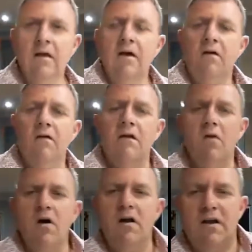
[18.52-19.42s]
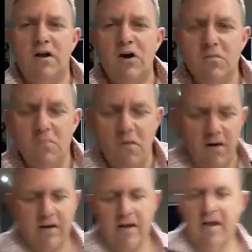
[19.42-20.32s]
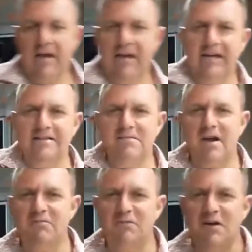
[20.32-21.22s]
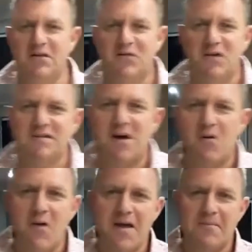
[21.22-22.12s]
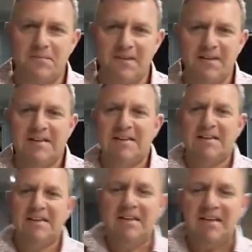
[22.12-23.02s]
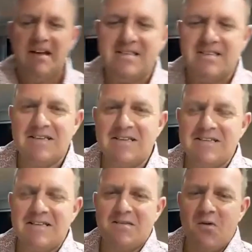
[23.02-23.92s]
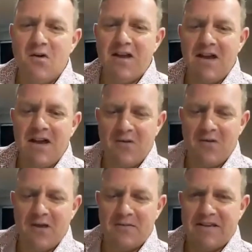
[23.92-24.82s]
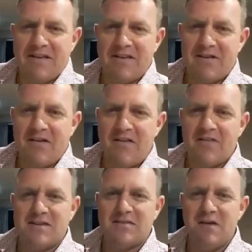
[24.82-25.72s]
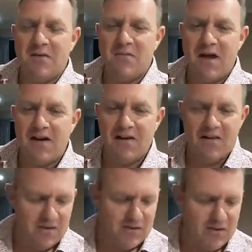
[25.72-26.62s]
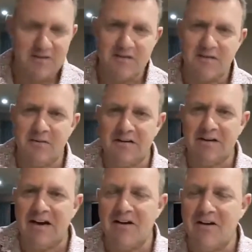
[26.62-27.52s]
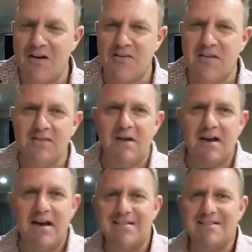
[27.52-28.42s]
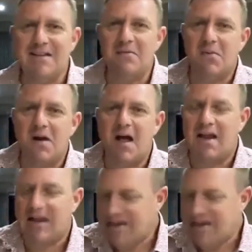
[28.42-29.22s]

Goeiemorgen, good morning, and to my Capitolian friends away. Guys and girls, this morning, or let me say this rather this week, we had a lot of things, we've done a lot of things. We had an outside braai.